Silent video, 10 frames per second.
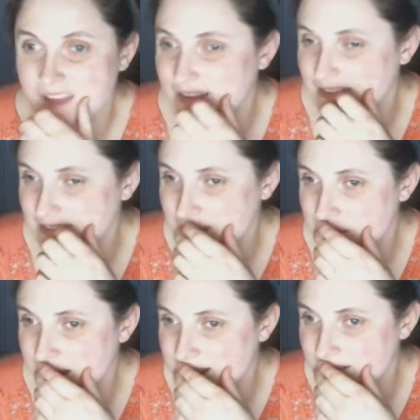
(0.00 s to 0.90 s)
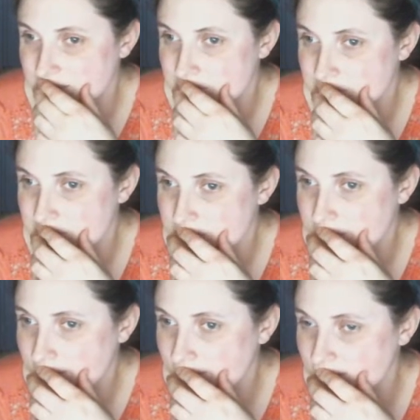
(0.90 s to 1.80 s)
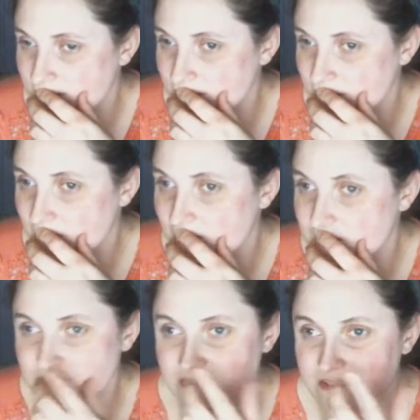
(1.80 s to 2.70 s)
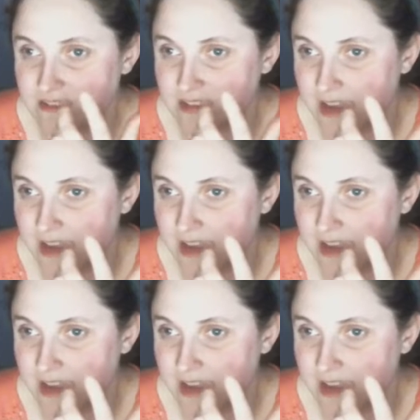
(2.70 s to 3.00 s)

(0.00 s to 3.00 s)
That's not mine. These were articles